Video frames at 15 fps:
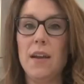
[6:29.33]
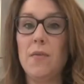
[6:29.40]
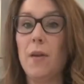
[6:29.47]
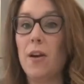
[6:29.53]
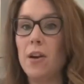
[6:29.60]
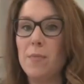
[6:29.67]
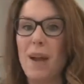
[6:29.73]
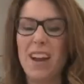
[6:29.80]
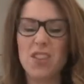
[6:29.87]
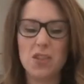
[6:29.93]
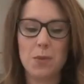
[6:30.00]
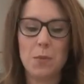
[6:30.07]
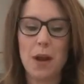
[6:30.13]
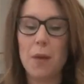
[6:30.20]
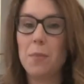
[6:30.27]
I've already mashed
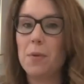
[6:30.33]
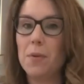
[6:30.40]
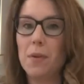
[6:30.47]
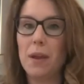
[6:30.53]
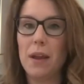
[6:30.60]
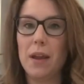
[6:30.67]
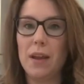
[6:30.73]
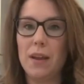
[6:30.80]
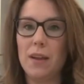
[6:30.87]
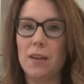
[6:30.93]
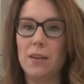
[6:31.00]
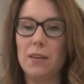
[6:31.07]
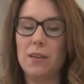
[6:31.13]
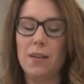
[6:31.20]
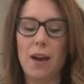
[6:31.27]
them up,
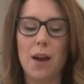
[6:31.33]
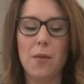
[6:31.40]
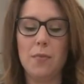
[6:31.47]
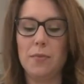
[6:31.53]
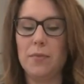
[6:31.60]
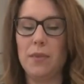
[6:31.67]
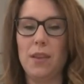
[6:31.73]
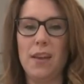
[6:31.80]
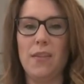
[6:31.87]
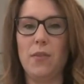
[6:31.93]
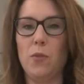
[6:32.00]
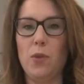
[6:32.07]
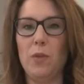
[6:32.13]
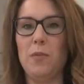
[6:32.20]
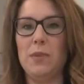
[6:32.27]
and I love
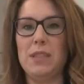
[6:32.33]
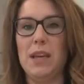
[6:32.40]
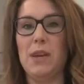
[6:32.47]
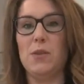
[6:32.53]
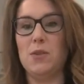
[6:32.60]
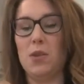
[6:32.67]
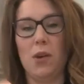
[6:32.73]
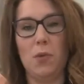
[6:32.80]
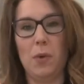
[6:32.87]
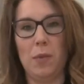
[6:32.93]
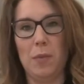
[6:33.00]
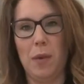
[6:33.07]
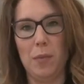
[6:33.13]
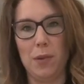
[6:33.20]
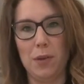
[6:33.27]
a whipped potato, so I whip
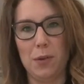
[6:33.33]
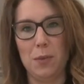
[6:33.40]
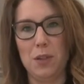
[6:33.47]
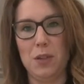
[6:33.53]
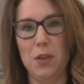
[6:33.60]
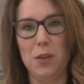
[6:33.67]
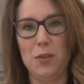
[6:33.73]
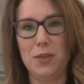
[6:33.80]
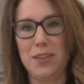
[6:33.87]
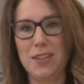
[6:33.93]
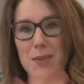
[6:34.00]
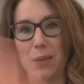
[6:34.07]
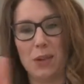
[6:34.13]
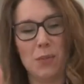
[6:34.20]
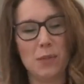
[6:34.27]
them up a little bit too,
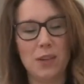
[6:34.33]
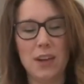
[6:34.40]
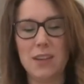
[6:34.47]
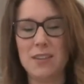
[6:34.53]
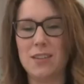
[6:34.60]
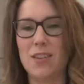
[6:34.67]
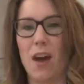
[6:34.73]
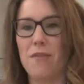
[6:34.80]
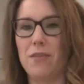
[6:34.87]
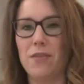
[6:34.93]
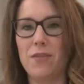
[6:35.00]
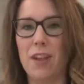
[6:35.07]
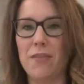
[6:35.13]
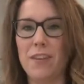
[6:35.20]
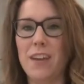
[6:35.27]
just to make them nice and soft and
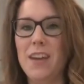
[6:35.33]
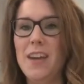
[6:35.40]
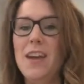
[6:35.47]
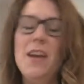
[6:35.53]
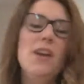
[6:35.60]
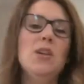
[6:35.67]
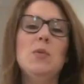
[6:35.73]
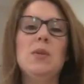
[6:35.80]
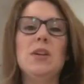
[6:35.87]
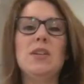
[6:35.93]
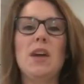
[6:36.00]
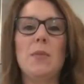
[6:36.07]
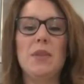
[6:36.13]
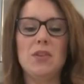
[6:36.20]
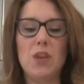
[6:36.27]
fluffy to put on
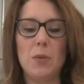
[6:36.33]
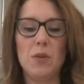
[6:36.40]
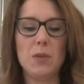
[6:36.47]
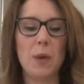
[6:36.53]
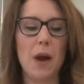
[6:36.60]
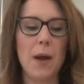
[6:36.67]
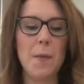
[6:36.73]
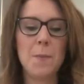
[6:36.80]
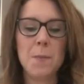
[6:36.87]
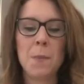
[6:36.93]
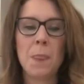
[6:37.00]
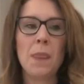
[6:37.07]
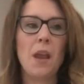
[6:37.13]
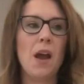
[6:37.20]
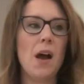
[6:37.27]
top of the shepherd's pie.
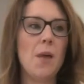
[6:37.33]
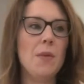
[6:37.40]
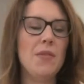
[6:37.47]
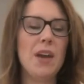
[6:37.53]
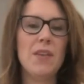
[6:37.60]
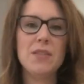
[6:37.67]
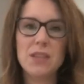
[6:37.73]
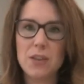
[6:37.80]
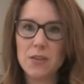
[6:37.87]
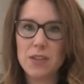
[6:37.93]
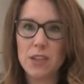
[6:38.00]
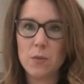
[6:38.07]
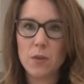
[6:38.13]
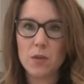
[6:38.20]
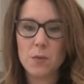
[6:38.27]
If you haven't seen our
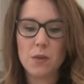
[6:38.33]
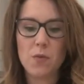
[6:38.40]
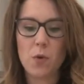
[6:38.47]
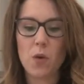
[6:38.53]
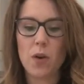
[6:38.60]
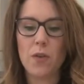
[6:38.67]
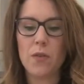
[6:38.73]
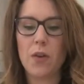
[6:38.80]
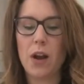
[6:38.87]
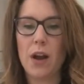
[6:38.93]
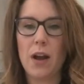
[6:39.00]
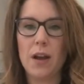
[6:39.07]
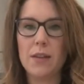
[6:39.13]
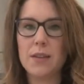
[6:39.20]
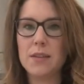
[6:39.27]
steamers before,
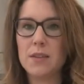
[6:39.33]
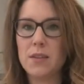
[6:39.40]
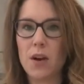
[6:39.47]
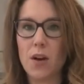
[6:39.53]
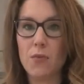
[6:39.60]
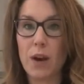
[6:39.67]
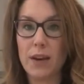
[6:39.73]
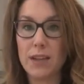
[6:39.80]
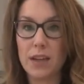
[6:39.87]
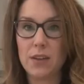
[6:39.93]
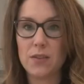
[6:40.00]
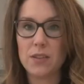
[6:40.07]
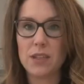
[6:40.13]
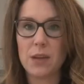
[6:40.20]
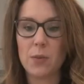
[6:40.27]
this is our
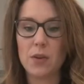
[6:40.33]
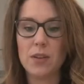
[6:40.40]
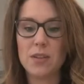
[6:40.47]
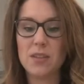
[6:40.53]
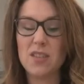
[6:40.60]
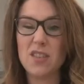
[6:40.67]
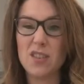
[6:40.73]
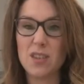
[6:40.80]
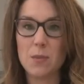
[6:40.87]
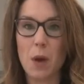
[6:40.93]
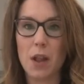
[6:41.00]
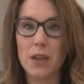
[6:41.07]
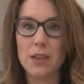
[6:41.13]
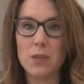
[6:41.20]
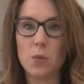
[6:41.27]
rectangle steamer. This is our
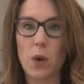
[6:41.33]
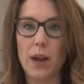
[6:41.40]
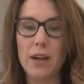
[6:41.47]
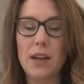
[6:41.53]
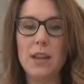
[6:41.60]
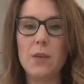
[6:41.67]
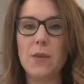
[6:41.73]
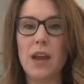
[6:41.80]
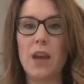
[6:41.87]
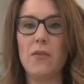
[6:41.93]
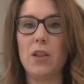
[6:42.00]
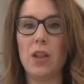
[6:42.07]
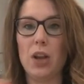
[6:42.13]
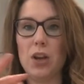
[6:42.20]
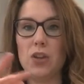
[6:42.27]
smallest one, and then we have
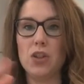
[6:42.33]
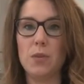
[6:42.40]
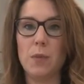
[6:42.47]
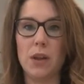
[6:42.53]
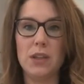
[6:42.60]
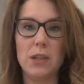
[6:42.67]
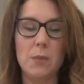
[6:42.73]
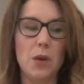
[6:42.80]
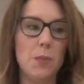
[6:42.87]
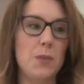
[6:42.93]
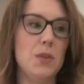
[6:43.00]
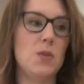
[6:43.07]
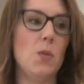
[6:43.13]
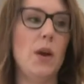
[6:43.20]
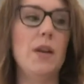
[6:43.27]
a larger
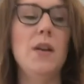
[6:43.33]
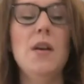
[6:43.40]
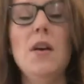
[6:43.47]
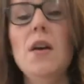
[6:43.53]
multi-purpose one.